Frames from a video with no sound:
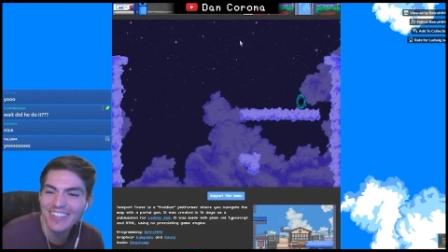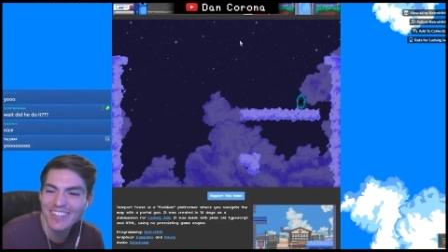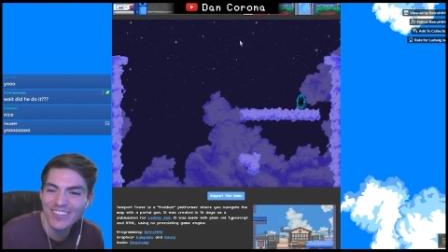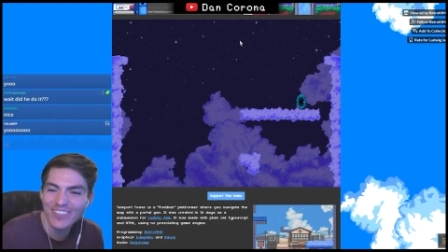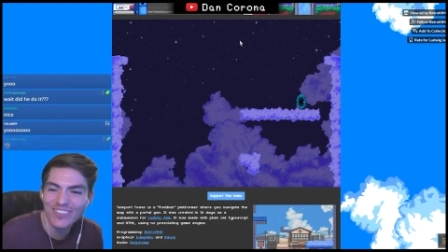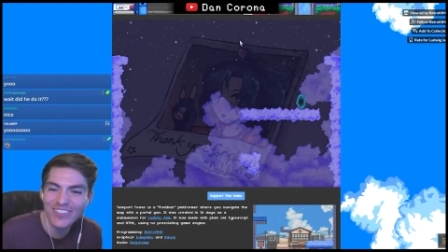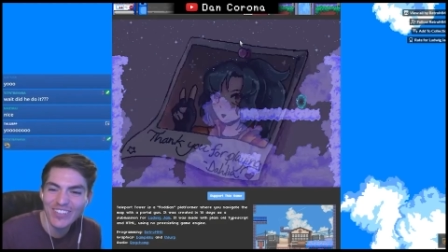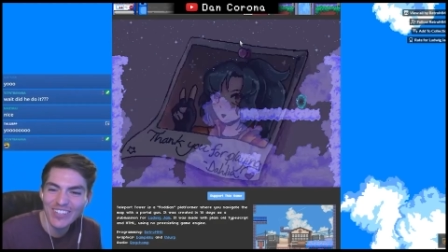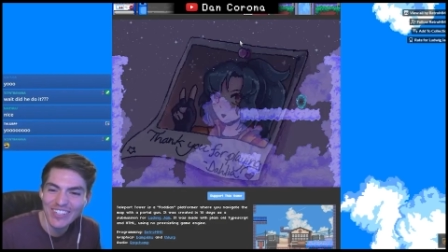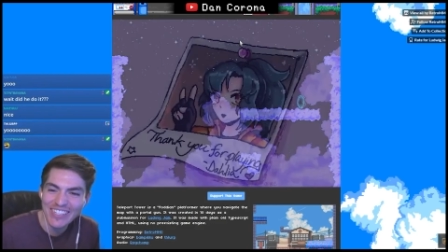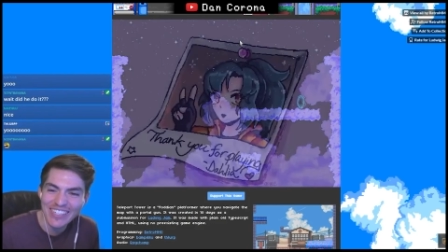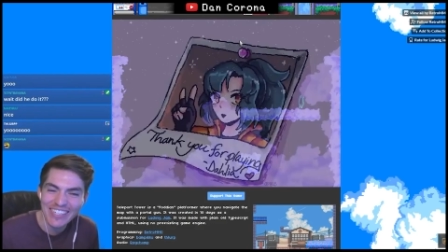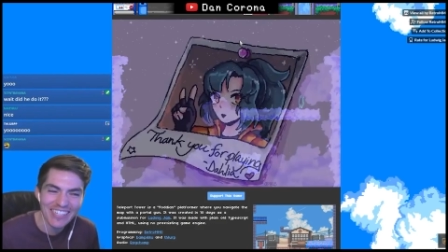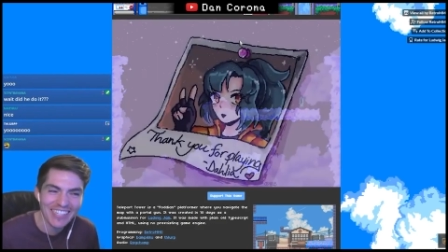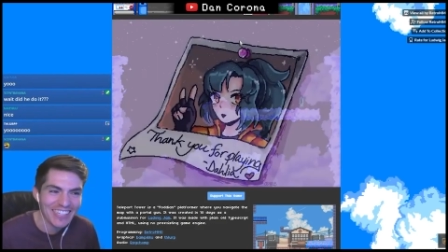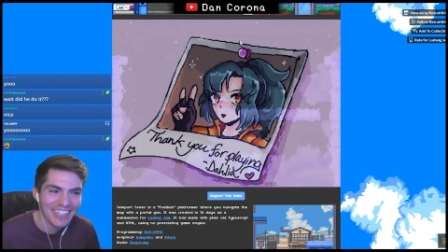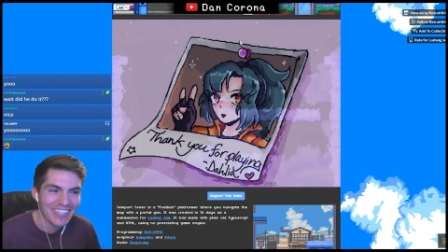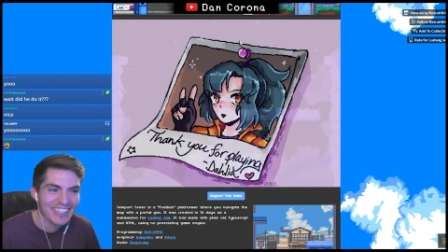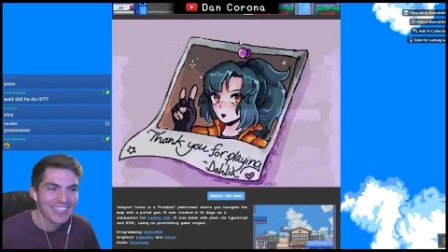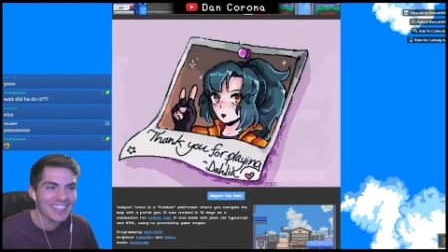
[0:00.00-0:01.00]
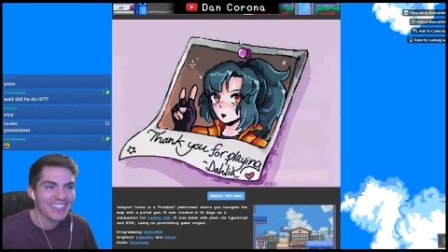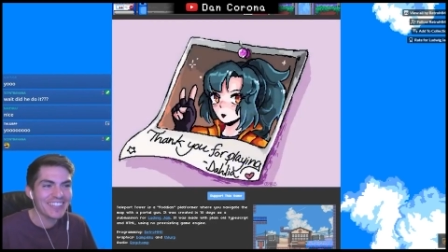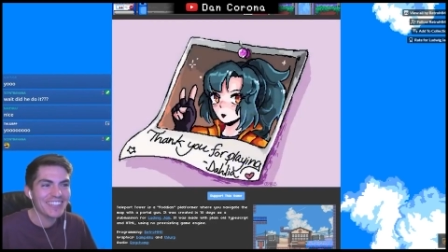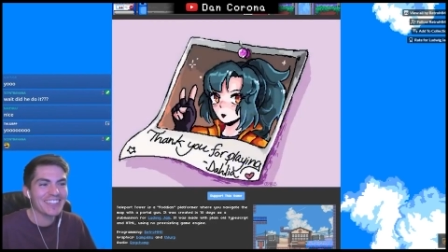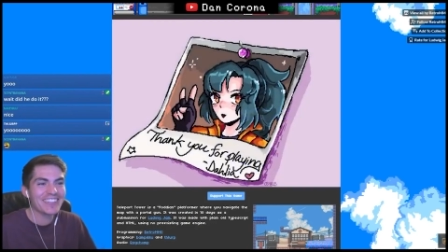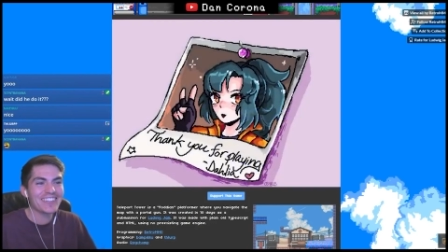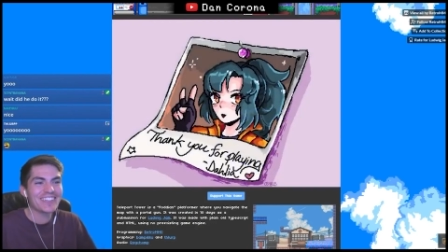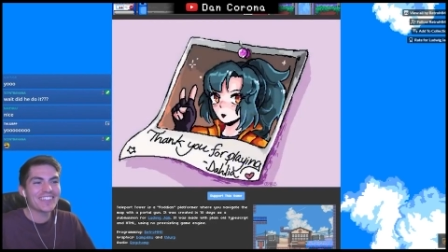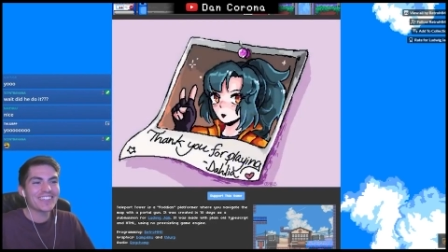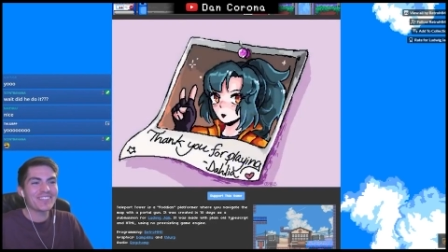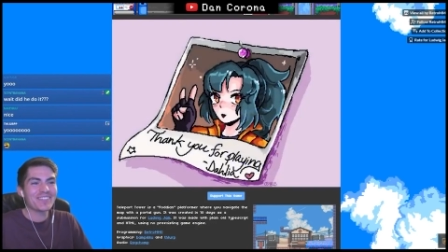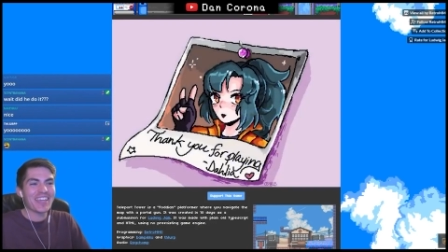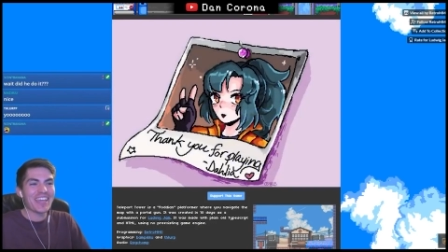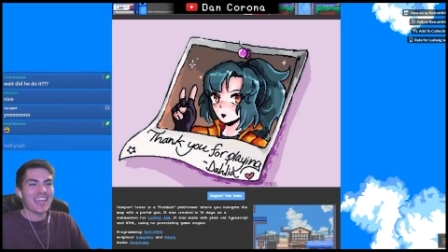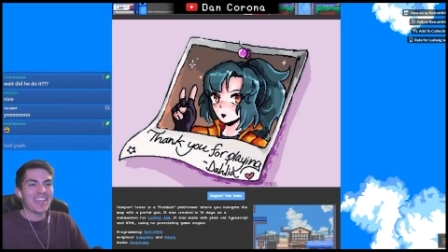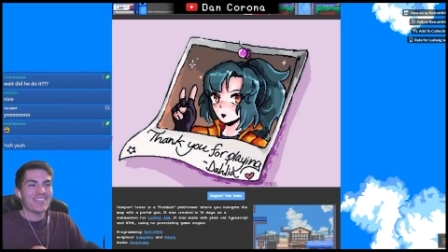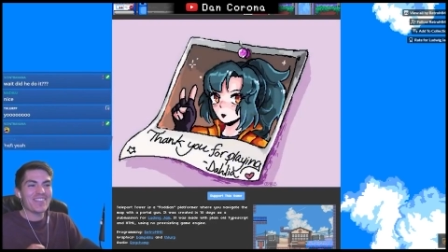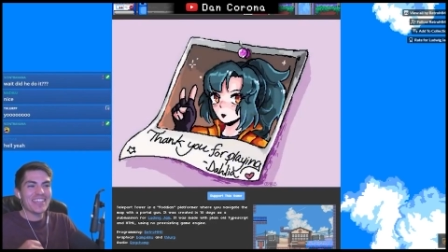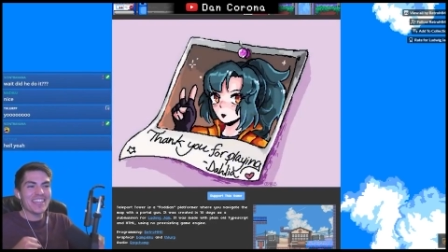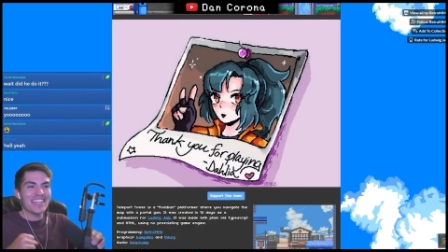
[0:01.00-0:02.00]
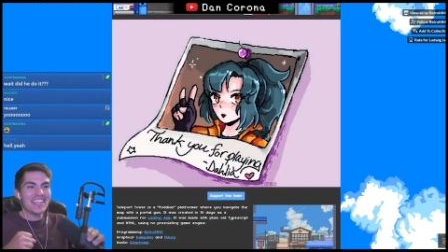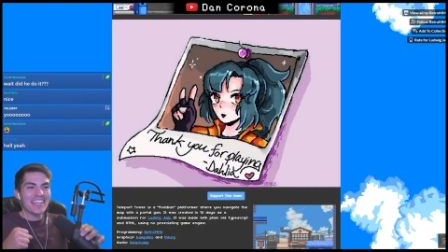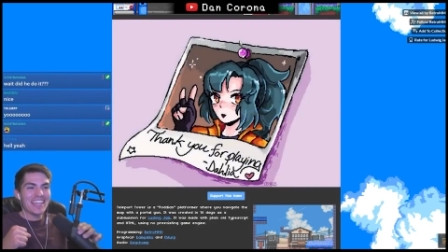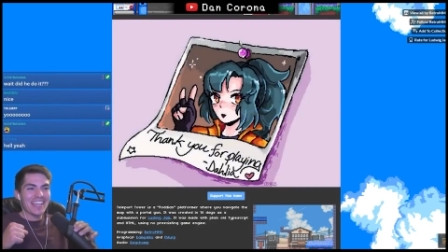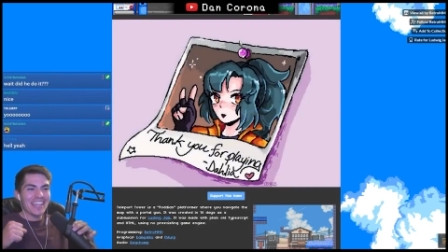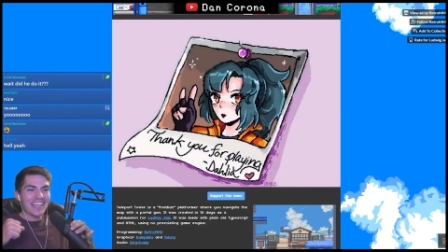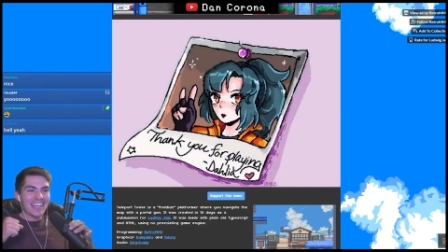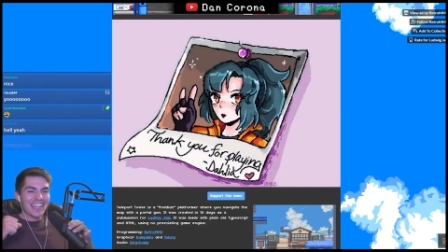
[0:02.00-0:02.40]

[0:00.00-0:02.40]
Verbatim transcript: let's fucking go, baby!